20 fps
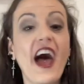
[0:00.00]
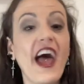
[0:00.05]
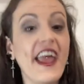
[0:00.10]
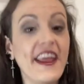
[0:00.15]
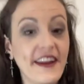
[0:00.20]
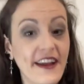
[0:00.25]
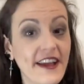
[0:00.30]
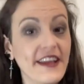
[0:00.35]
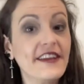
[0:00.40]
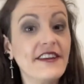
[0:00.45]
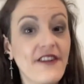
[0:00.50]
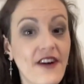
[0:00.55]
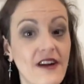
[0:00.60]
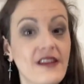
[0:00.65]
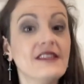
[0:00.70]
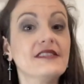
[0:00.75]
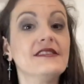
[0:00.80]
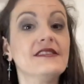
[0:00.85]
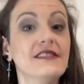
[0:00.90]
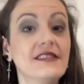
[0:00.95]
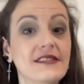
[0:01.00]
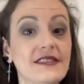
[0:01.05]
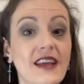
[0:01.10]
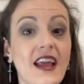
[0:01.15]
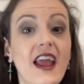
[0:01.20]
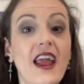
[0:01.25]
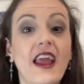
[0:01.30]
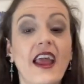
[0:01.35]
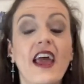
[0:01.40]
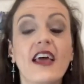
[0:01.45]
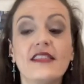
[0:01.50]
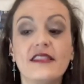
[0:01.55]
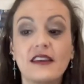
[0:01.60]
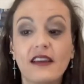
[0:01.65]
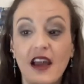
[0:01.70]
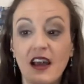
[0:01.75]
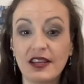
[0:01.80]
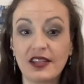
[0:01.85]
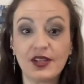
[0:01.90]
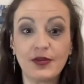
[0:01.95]
And I can honestly say the
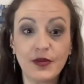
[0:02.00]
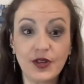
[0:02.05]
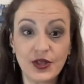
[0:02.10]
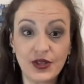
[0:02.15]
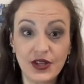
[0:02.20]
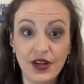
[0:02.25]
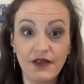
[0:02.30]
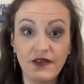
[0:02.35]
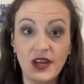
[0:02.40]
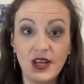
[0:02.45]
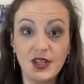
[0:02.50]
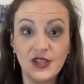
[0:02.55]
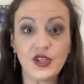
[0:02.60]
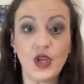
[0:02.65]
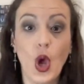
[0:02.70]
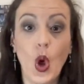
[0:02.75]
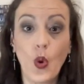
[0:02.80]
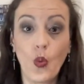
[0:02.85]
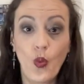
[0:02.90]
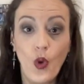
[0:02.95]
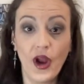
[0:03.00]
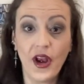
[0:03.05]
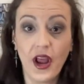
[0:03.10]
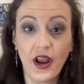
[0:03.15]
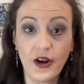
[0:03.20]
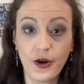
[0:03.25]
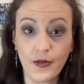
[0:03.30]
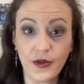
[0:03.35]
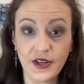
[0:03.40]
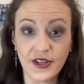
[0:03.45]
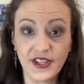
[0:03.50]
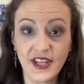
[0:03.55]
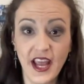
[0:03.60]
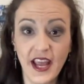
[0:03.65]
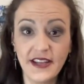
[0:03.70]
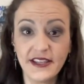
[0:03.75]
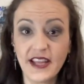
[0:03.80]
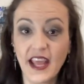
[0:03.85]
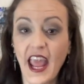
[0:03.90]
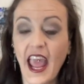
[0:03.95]
customer service,
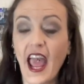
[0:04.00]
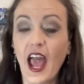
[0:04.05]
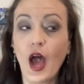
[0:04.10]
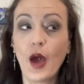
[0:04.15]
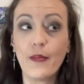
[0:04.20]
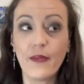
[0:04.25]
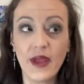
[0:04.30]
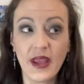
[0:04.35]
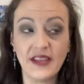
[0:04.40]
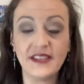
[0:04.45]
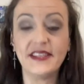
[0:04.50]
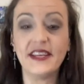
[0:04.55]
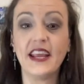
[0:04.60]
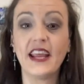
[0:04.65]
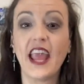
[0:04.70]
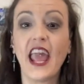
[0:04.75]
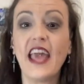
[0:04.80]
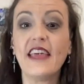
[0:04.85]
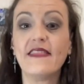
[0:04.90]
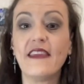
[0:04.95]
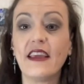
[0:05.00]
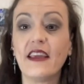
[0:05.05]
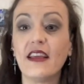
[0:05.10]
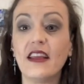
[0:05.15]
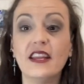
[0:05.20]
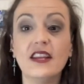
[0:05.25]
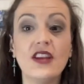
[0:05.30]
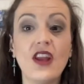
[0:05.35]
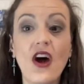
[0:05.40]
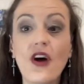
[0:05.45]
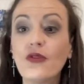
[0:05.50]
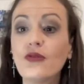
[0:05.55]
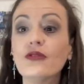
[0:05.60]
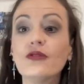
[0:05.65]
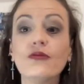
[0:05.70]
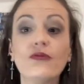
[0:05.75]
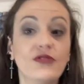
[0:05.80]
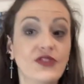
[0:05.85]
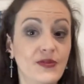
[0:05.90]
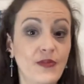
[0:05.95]
100%, amazing. They not
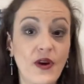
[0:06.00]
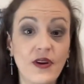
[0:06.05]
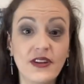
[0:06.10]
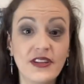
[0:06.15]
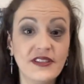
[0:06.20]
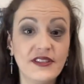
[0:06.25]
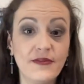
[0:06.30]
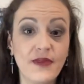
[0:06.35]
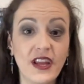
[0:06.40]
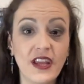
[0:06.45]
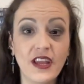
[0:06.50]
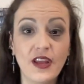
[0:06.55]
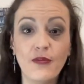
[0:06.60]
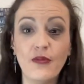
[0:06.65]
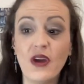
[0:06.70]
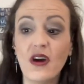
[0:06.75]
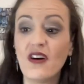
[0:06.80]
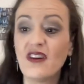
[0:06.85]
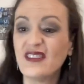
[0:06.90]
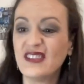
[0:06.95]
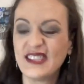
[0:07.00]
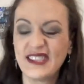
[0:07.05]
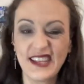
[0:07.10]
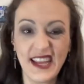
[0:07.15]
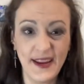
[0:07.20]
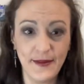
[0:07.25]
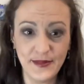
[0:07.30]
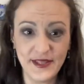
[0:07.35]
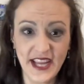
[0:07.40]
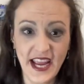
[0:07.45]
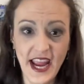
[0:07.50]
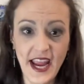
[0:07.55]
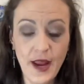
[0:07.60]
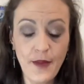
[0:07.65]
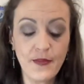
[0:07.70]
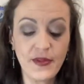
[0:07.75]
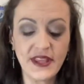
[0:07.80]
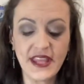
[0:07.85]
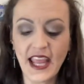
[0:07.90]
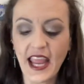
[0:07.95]
only responded to my email same
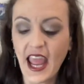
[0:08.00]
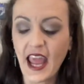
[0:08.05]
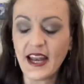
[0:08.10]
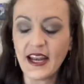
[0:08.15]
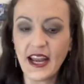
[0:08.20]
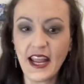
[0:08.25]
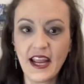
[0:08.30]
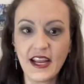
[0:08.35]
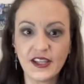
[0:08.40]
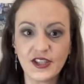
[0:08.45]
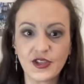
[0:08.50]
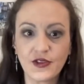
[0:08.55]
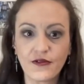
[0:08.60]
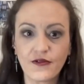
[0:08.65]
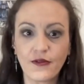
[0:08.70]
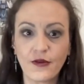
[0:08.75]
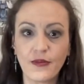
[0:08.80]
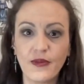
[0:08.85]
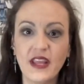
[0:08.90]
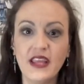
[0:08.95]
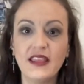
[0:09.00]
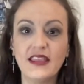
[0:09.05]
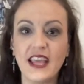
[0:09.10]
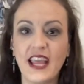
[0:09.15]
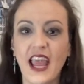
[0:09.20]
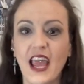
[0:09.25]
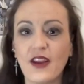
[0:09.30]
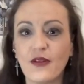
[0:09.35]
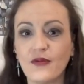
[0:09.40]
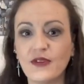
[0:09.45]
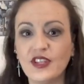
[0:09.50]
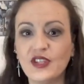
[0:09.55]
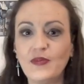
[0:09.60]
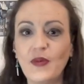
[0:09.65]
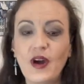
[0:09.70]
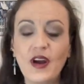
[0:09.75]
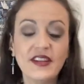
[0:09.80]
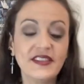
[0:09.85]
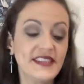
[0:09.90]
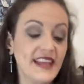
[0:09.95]
day, but they had an answer for me. They had a
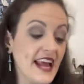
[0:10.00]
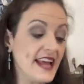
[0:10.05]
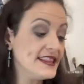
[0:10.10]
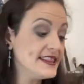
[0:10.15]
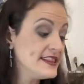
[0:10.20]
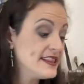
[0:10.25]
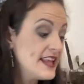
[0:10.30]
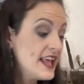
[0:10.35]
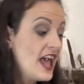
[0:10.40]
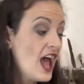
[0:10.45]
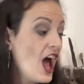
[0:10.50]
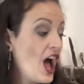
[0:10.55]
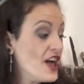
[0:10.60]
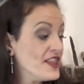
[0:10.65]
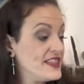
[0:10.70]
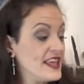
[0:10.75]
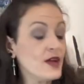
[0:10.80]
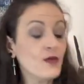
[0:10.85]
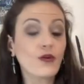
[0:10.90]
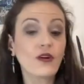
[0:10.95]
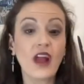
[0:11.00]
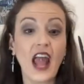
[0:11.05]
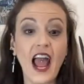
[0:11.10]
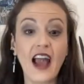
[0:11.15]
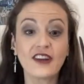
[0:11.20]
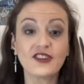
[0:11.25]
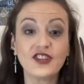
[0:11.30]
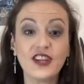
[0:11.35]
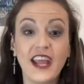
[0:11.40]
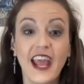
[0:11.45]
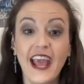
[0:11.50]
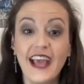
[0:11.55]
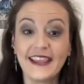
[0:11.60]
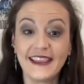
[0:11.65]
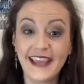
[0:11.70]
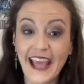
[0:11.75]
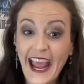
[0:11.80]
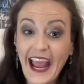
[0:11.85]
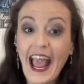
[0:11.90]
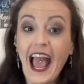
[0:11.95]
response and they
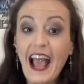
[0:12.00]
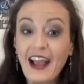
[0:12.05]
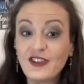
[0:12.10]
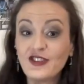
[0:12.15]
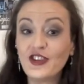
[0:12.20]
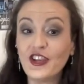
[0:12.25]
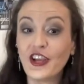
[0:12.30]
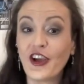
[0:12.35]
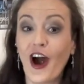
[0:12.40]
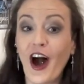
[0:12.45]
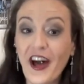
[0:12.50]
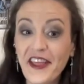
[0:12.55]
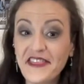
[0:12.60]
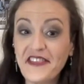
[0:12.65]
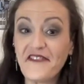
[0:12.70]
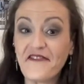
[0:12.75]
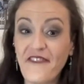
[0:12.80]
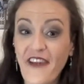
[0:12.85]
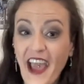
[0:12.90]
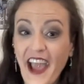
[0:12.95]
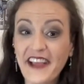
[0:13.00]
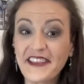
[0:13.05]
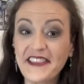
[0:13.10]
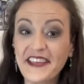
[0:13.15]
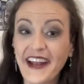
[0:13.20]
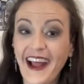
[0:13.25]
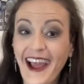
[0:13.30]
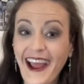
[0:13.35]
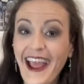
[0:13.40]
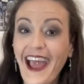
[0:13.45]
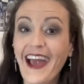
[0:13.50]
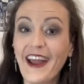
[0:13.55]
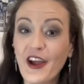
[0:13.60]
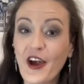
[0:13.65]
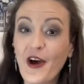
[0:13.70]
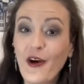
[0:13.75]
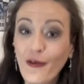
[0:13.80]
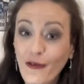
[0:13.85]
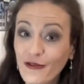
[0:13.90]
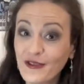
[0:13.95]
actually caught the fact that I had
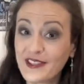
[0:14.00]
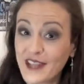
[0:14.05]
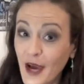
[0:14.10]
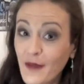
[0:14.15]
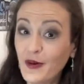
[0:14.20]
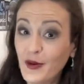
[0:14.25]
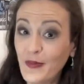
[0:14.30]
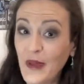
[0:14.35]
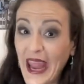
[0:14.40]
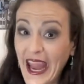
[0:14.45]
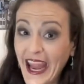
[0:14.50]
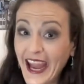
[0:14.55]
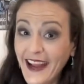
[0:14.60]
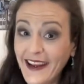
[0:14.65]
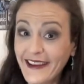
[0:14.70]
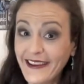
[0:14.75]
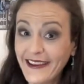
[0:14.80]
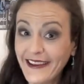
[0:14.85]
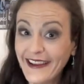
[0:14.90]
double paid